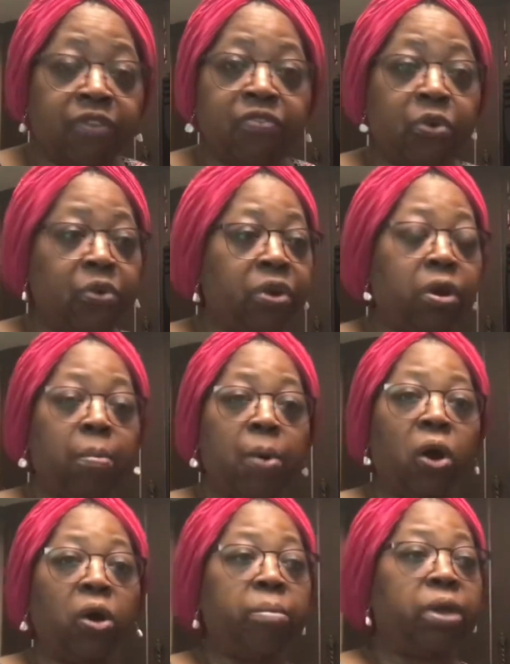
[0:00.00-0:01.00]
If you're in an
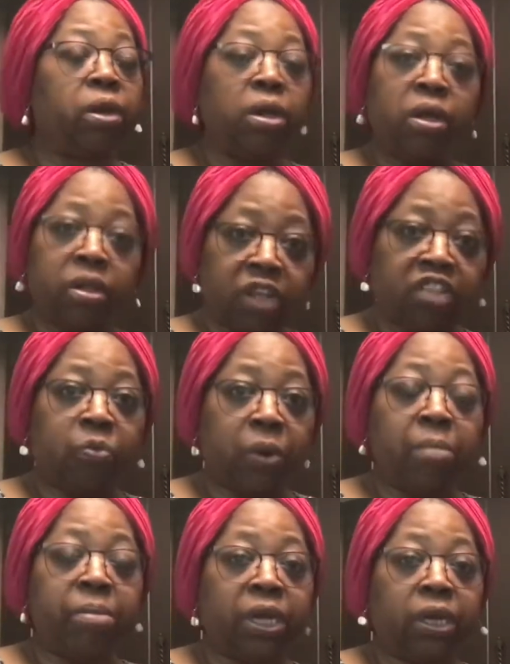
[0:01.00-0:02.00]
apartment, that's what
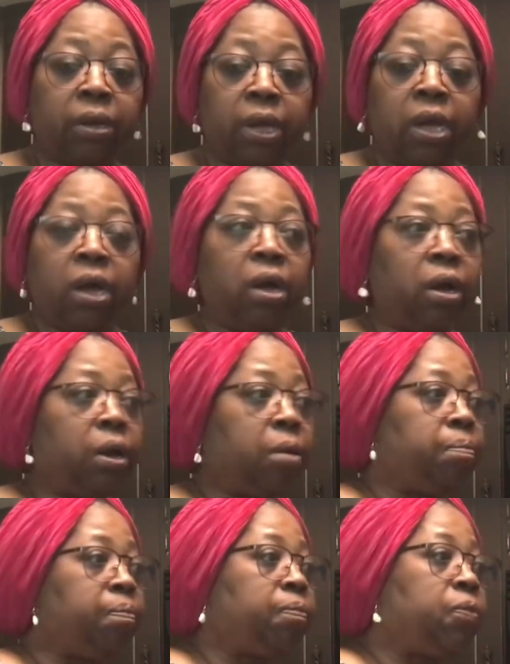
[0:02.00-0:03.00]
I mean.
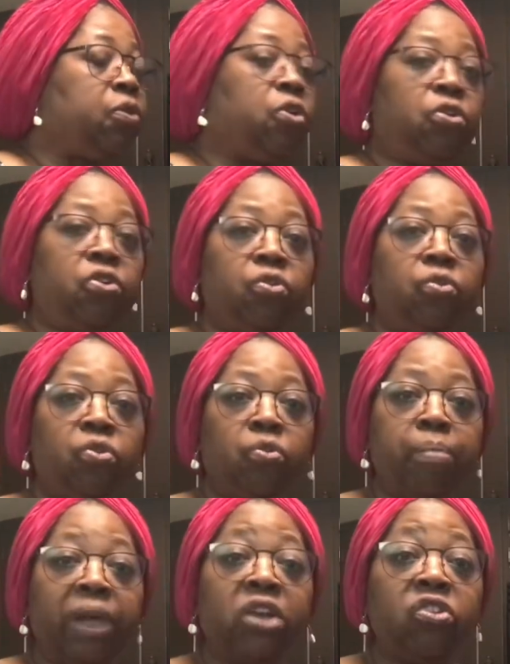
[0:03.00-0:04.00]
Um, you, you, you
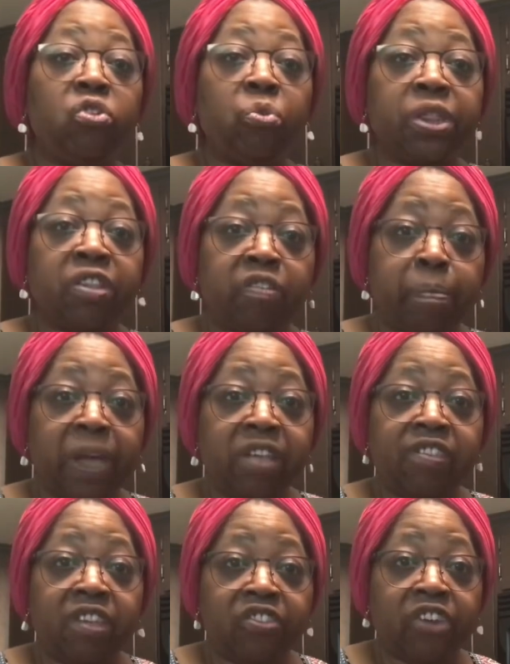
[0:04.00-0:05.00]
make do with the
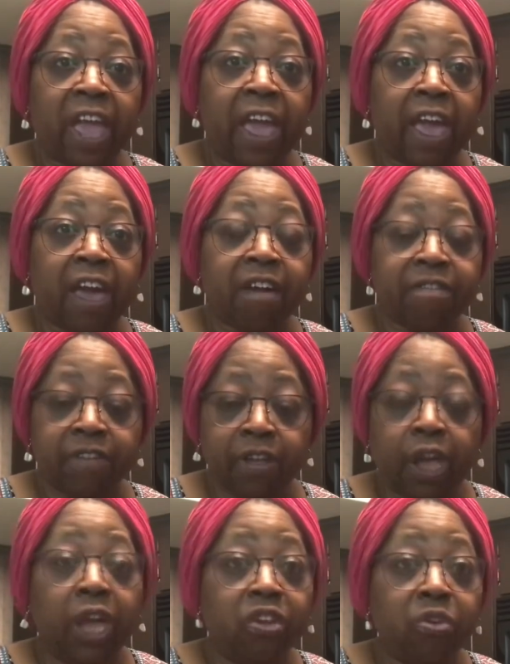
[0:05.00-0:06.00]
space that you have
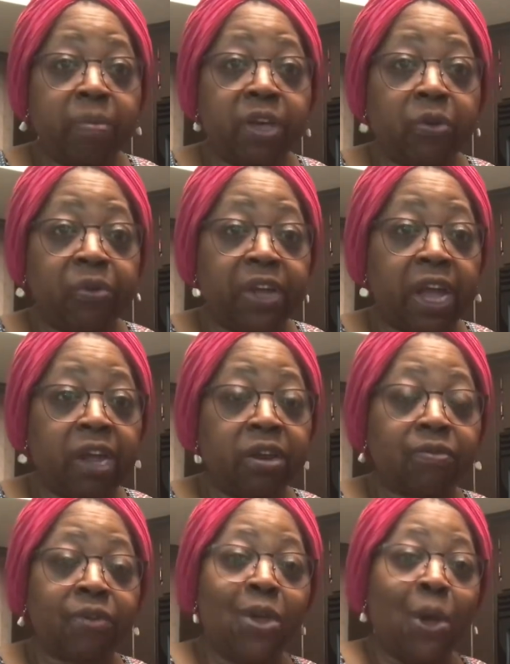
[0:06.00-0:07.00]
and you be
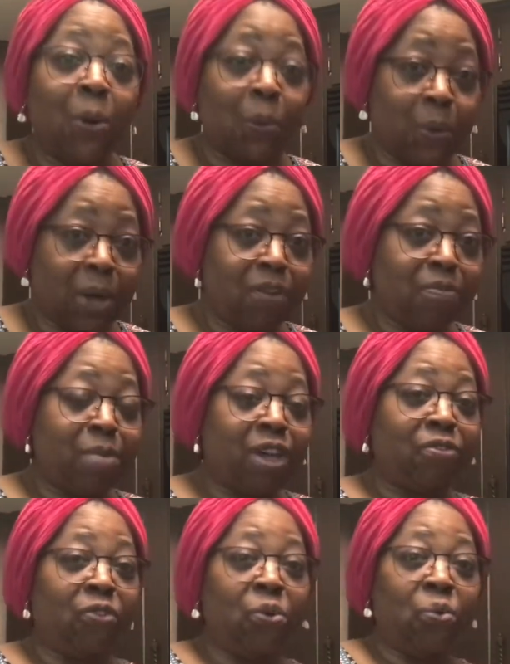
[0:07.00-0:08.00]
creative. One of
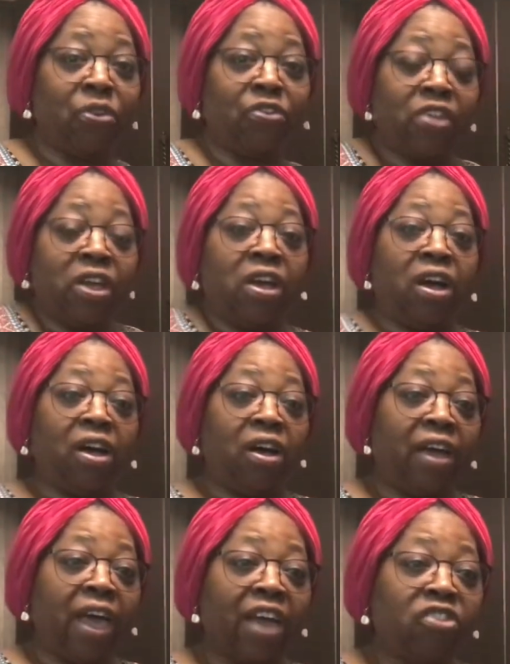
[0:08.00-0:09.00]
my viewers
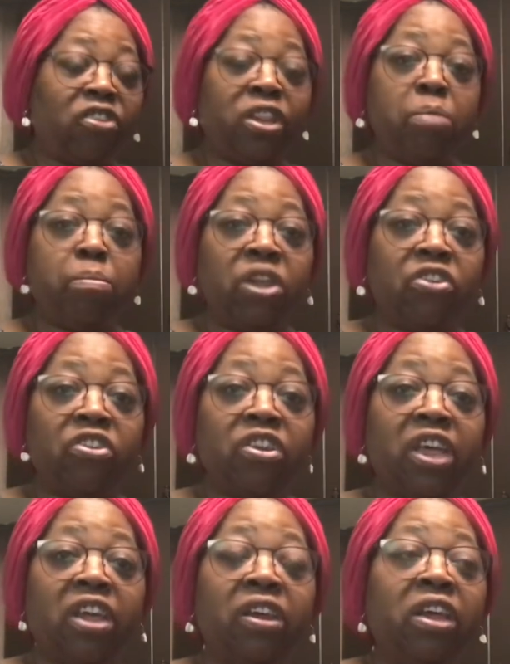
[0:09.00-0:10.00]
uh, actually
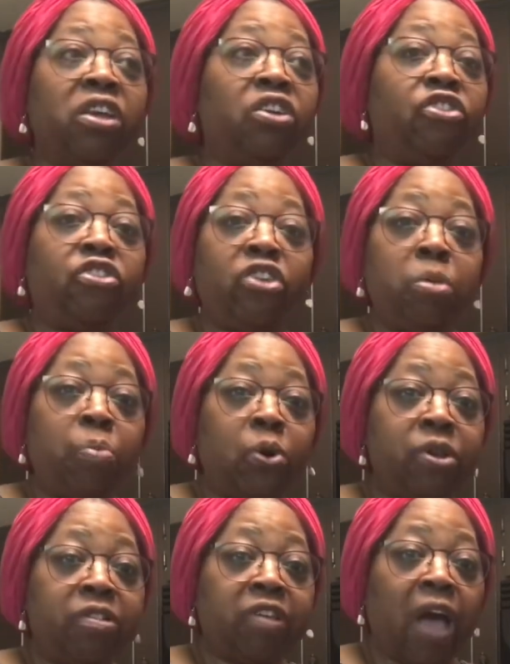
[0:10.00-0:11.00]
mentioned that she
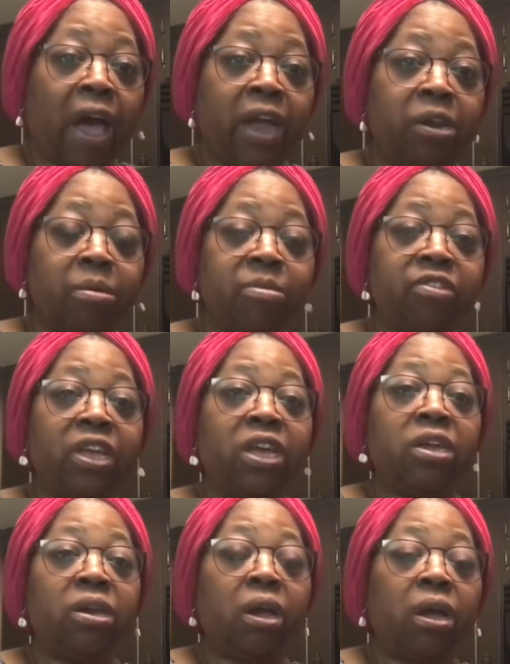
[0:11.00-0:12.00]
puts items
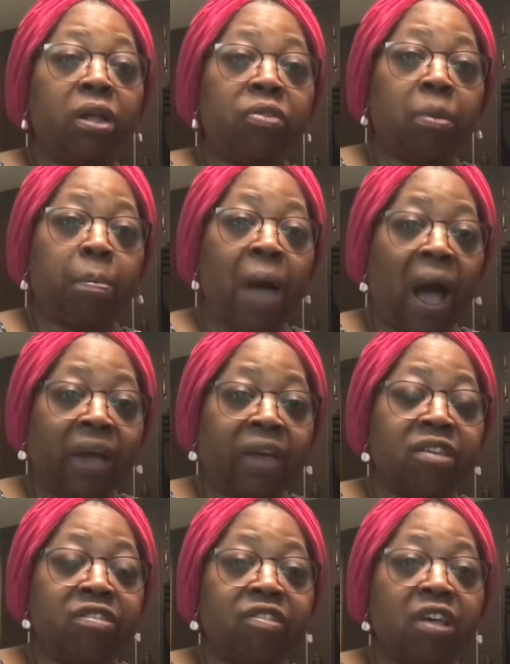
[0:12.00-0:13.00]
in the
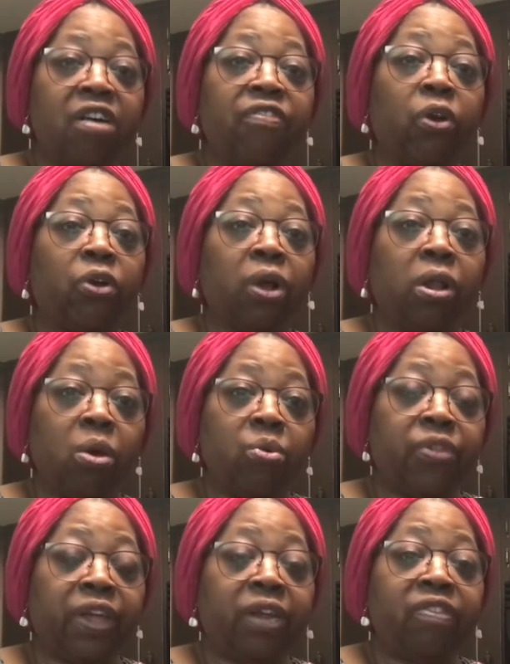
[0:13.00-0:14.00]
pockets of her
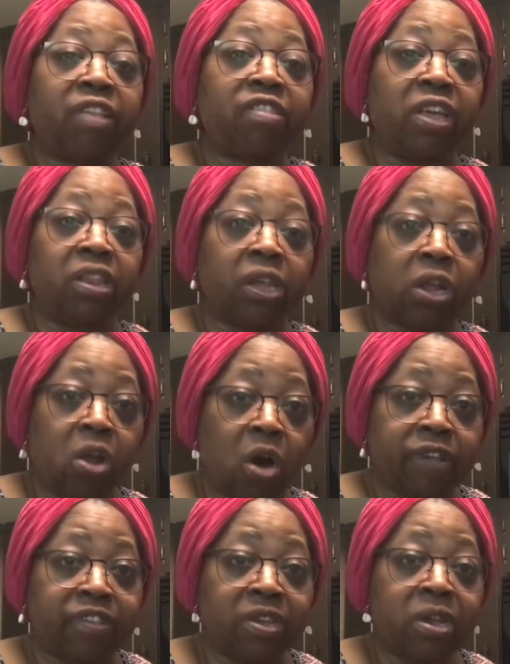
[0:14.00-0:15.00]
clothing that's in the
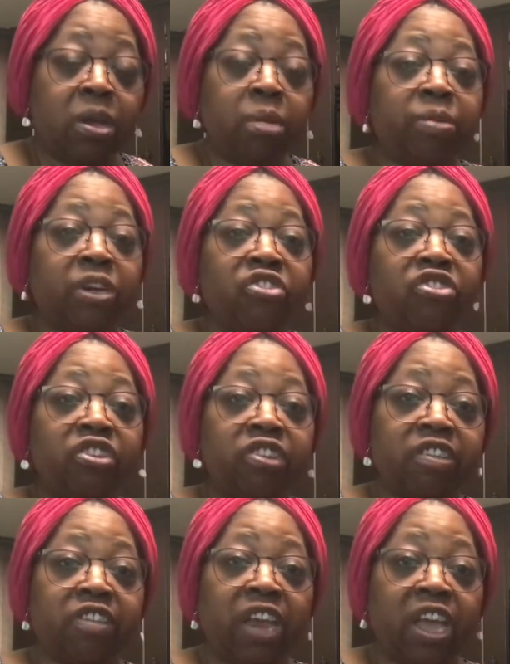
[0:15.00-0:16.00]
closet because she
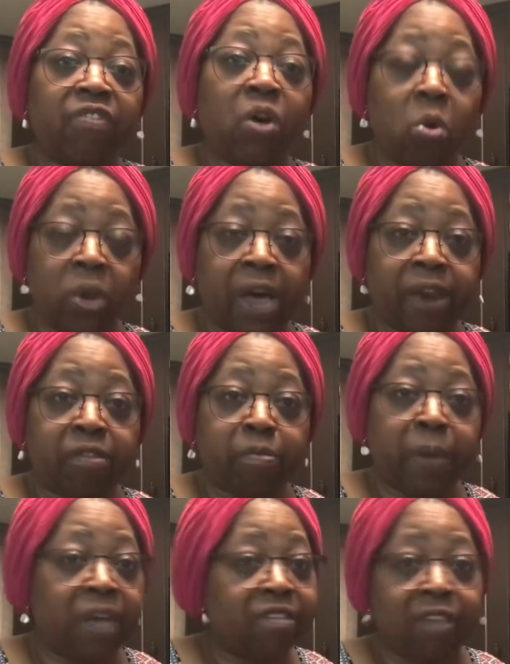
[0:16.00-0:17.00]
doesn't have a whole lot of
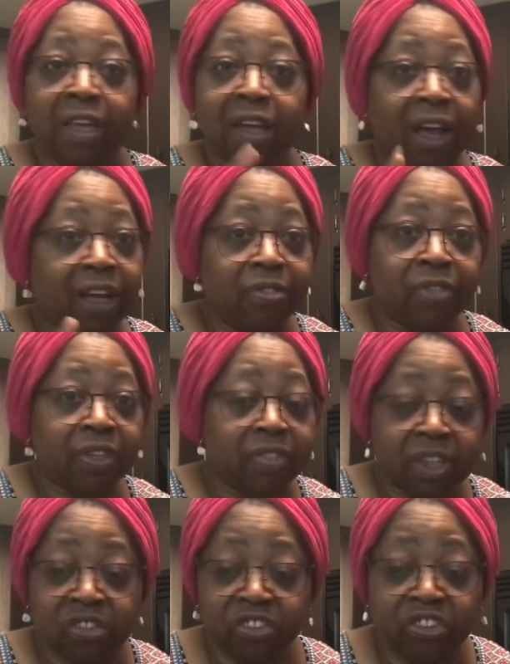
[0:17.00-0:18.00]
space. I think
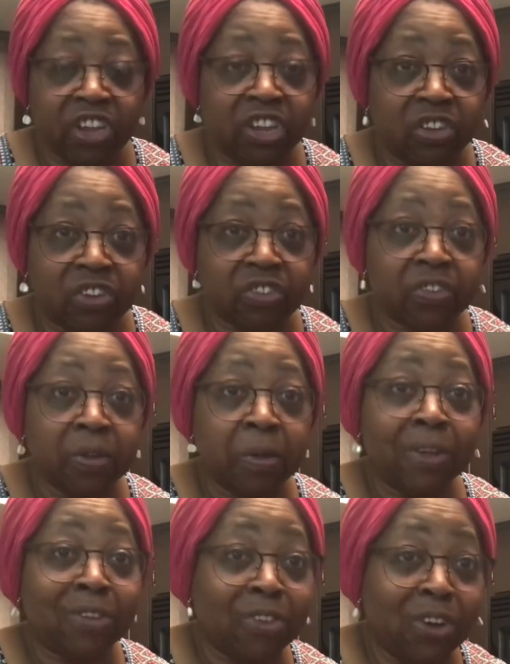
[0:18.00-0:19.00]
that's genius.
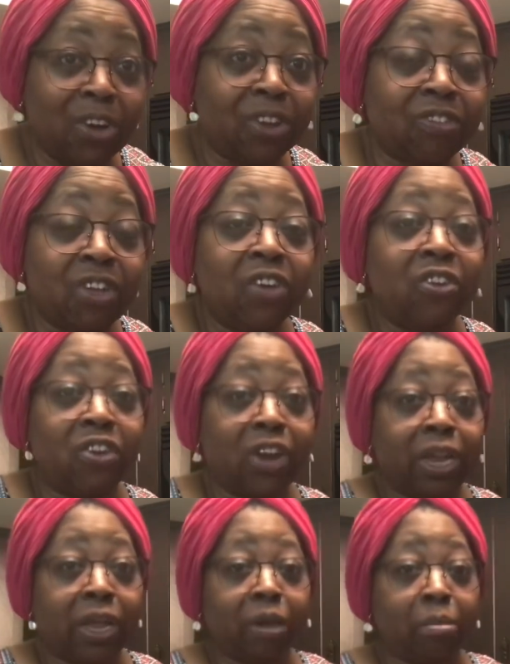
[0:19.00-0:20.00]
So long as you're
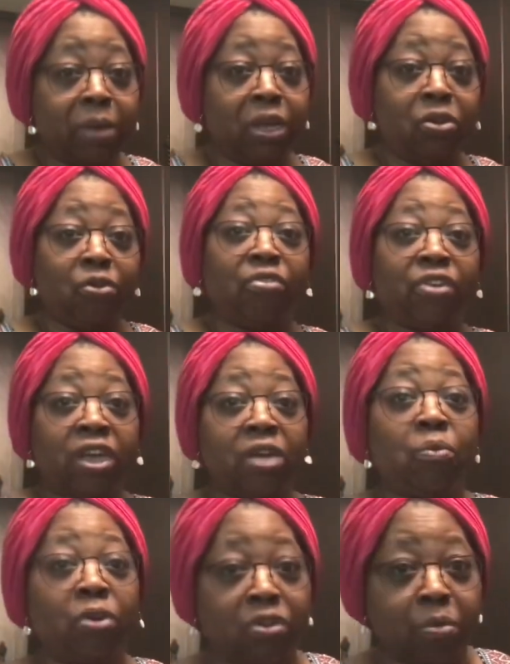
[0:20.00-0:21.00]
not like me and you
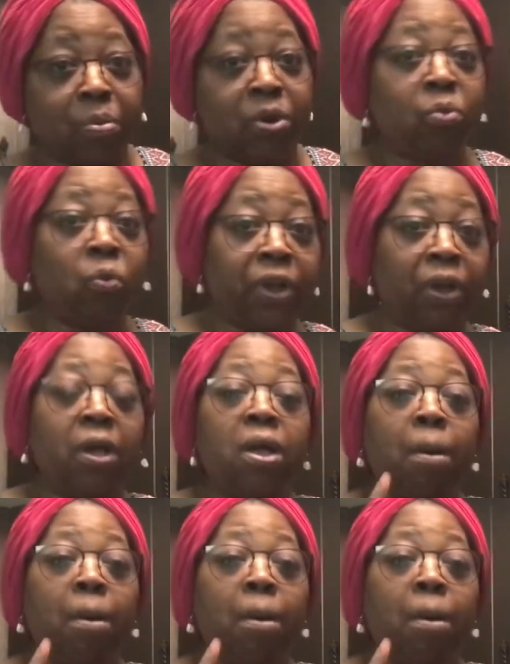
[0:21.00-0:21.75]
forget what you put where.